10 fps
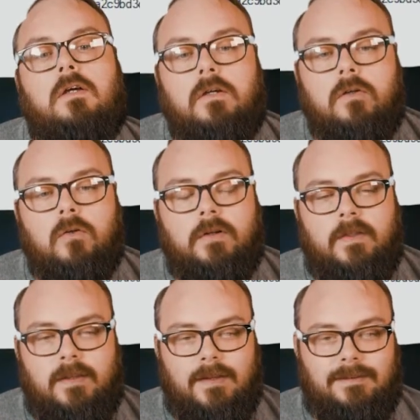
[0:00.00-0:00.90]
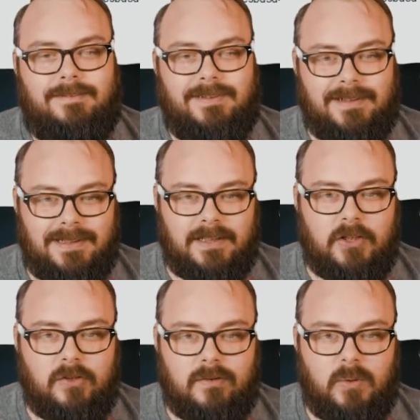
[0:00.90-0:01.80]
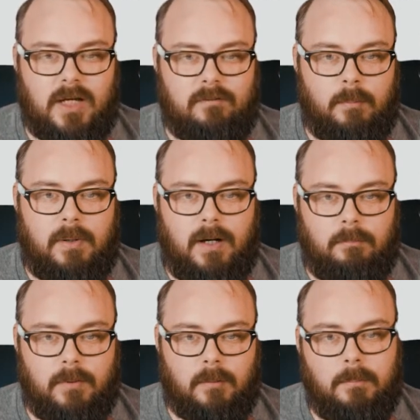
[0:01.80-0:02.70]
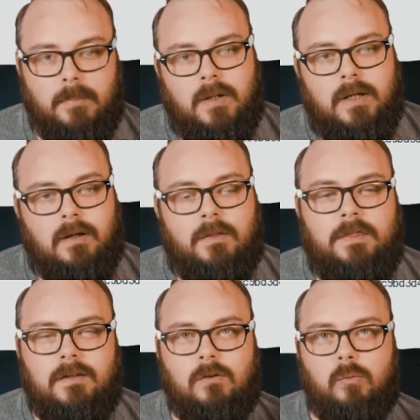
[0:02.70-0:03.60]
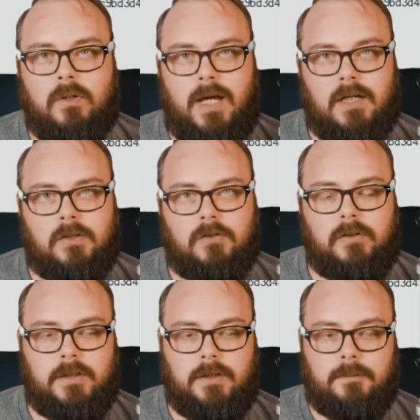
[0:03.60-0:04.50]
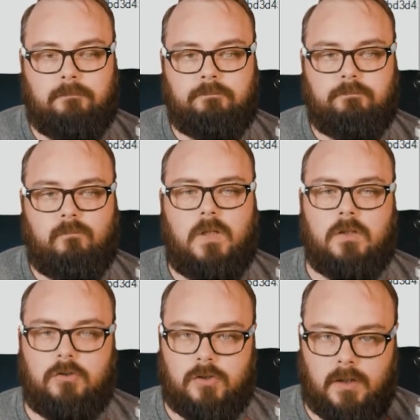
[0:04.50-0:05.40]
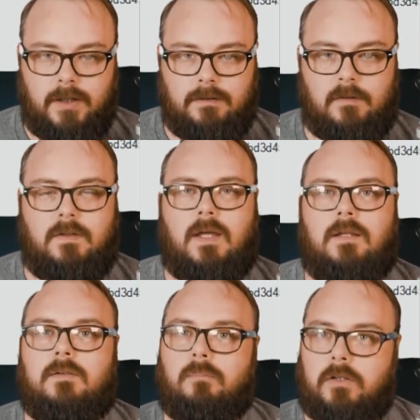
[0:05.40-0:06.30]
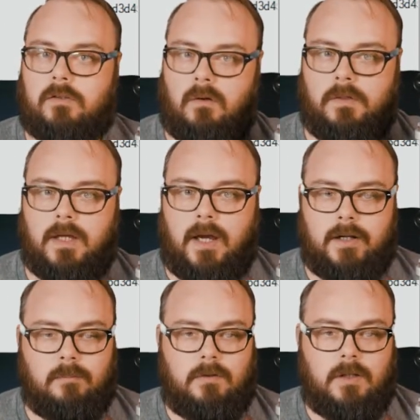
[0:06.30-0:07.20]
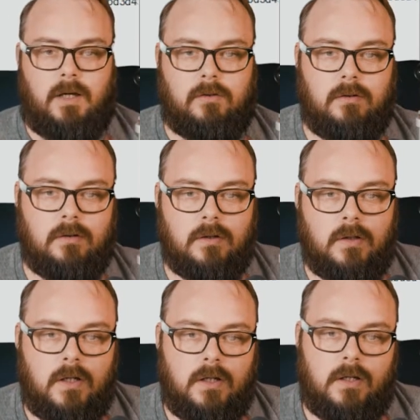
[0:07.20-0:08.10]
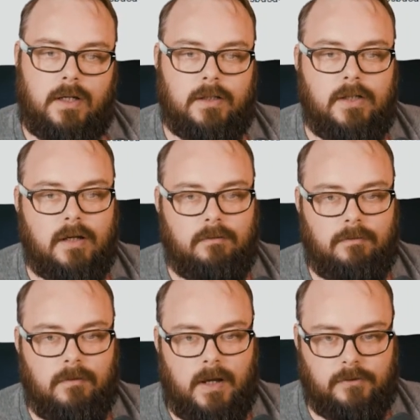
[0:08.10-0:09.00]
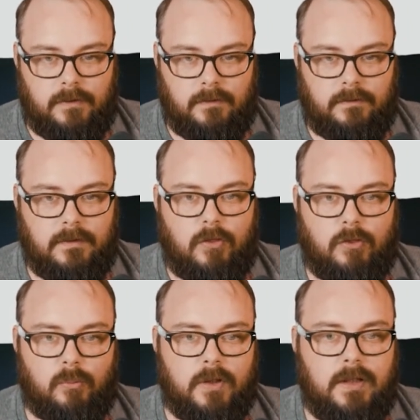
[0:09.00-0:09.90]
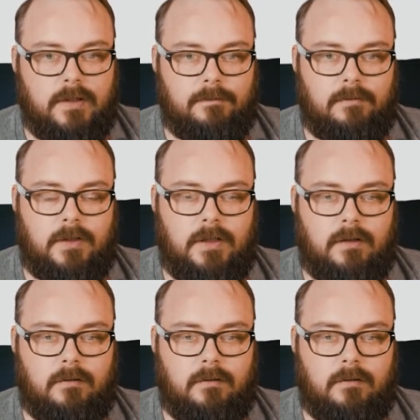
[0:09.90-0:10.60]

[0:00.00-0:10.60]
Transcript: So now that that's done, you see we have a pop-up. Now this is what actually truncates the silence and brings all the items together. And you have, as you can see, 3 different